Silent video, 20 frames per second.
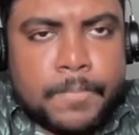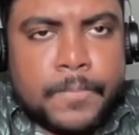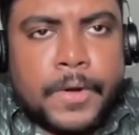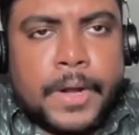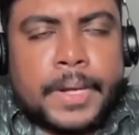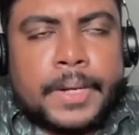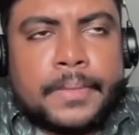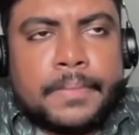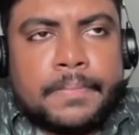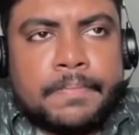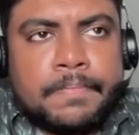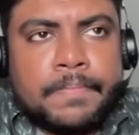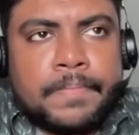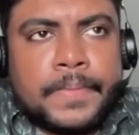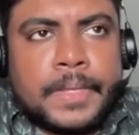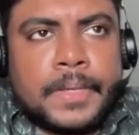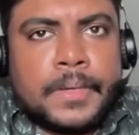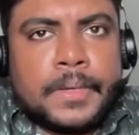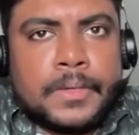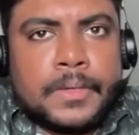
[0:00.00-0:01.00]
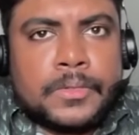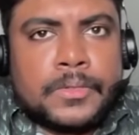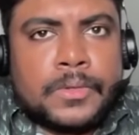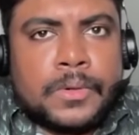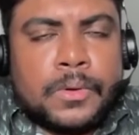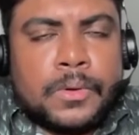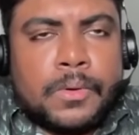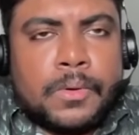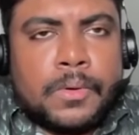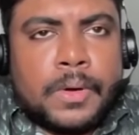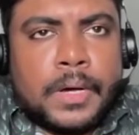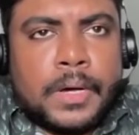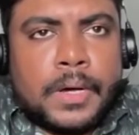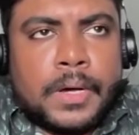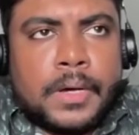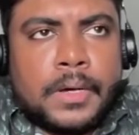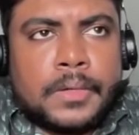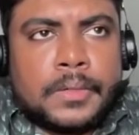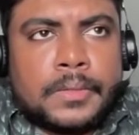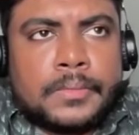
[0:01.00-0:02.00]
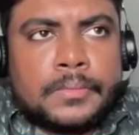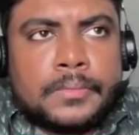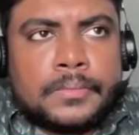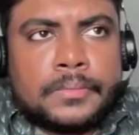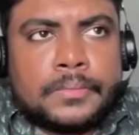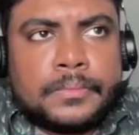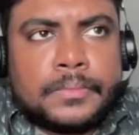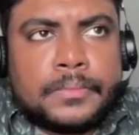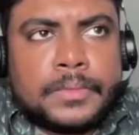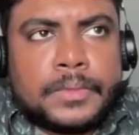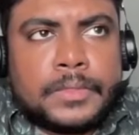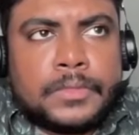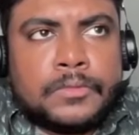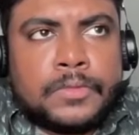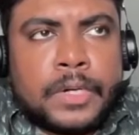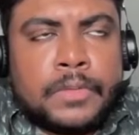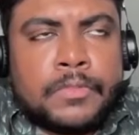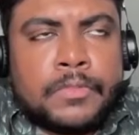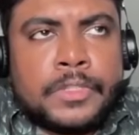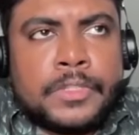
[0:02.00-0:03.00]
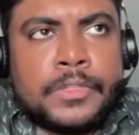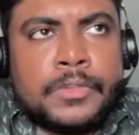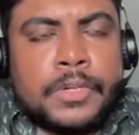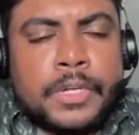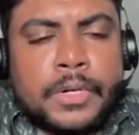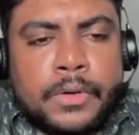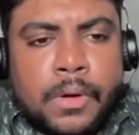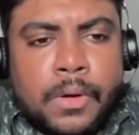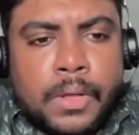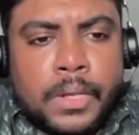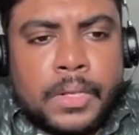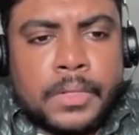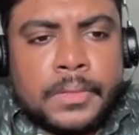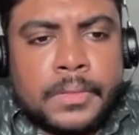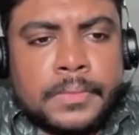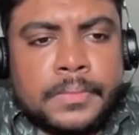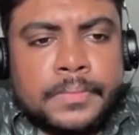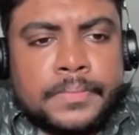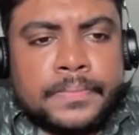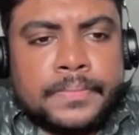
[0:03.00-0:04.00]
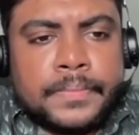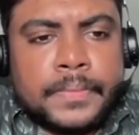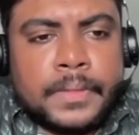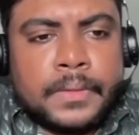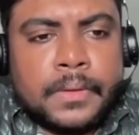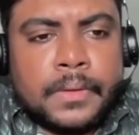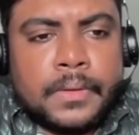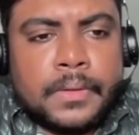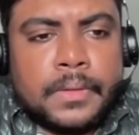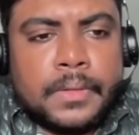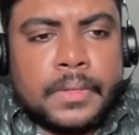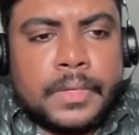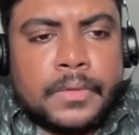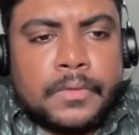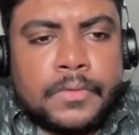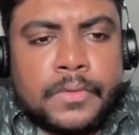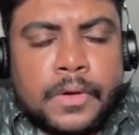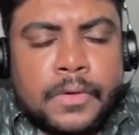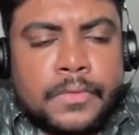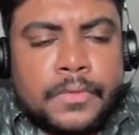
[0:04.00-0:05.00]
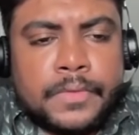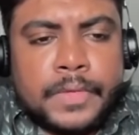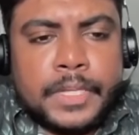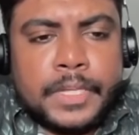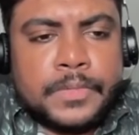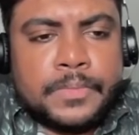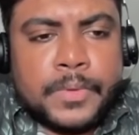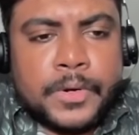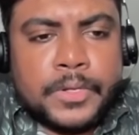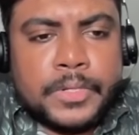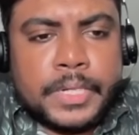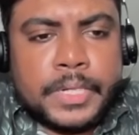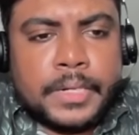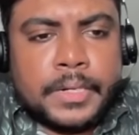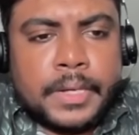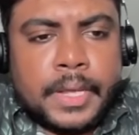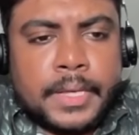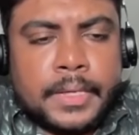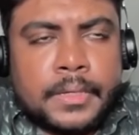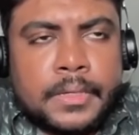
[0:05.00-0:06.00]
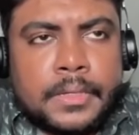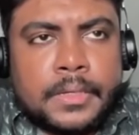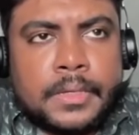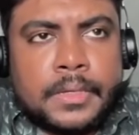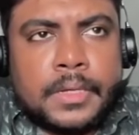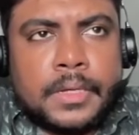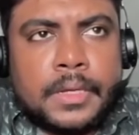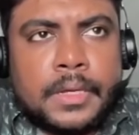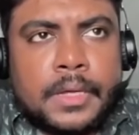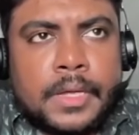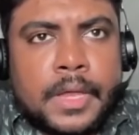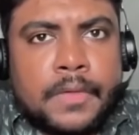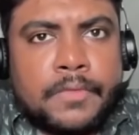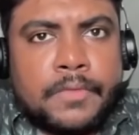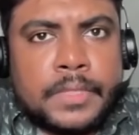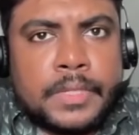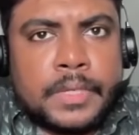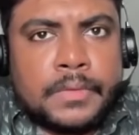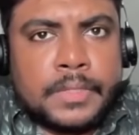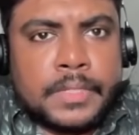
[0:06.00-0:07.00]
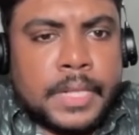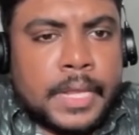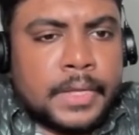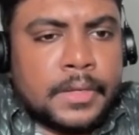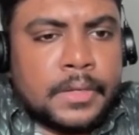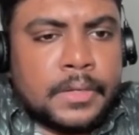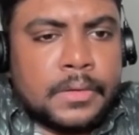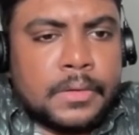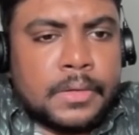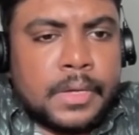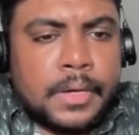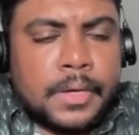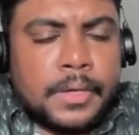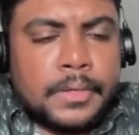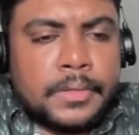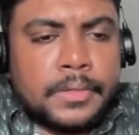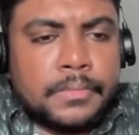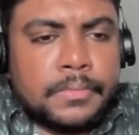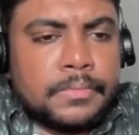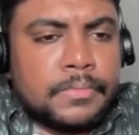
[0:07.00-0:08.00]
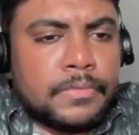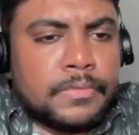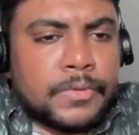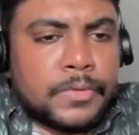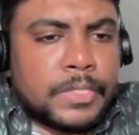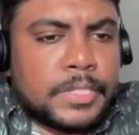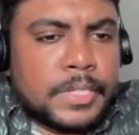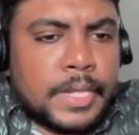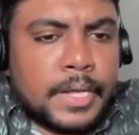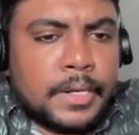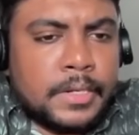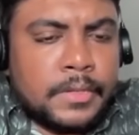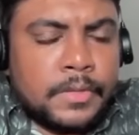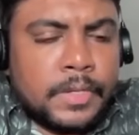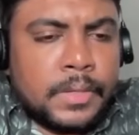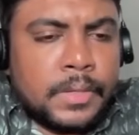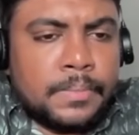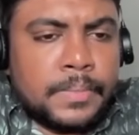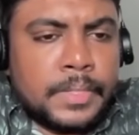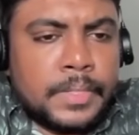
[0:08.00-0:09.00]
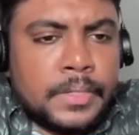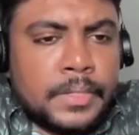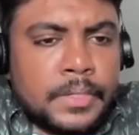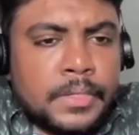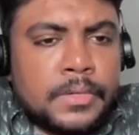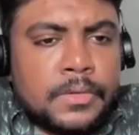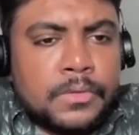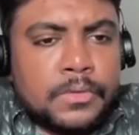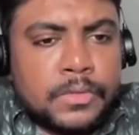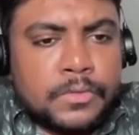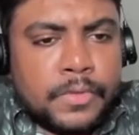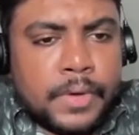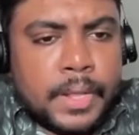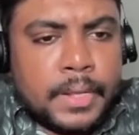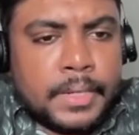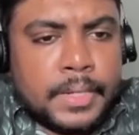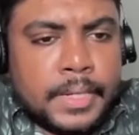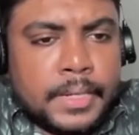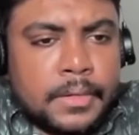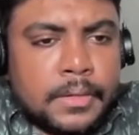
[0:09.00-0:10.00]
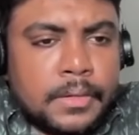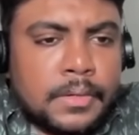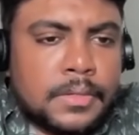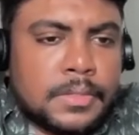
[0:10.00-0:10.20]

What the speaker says: right. So what was your role if of each project? Like everything was like full stack development to the front end,